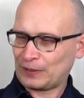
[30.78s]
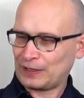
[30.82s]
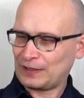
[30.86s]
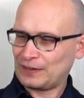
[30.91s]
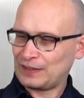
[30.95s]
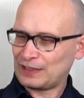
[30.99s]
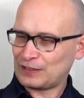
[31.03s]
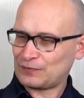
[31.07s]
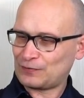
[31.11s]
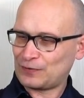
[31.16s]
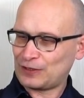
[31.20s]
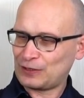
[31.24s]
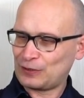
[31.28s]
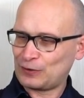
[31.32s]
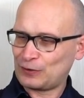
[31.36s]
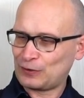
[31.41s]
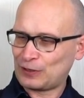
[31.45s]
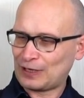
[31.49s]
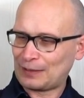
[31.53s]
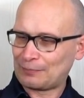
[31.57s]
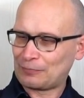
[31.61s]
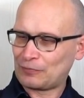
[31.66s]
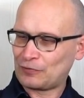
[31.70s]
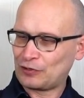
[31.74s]
this video
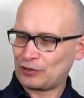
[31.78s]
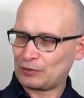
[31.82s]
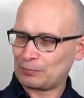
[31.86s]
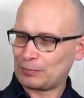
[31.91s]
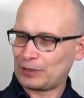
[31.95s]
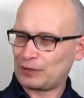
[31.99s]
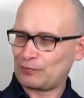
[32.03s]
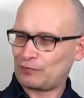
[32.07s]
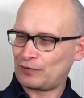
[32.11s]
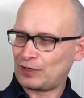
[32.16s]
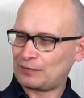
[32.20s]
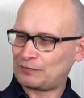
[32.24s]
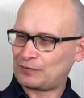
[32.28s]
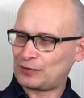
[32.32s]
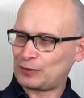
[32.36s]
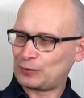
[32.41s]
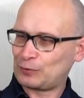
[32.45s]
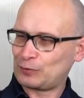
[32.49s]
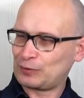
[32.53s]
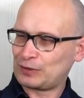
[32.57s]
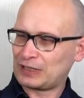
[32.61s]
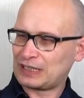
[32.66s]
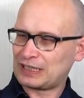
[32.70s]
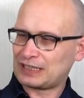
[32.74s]
I'm going to be
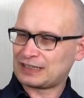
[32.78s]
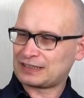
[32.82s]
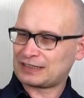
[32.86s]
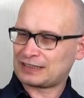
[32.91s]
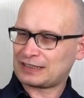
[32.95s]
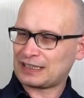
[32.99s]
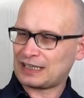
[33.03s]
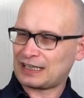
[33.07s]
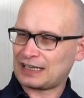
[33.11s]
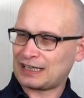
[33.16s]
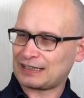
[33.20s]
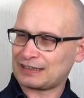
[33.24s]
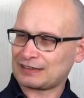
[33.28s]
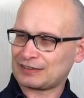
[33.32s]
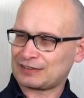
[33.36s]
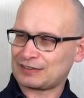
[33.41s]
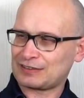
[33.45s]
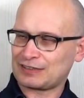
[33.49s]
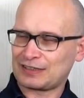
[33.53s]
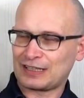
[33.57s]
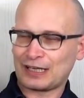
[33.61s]
reviewing his darts.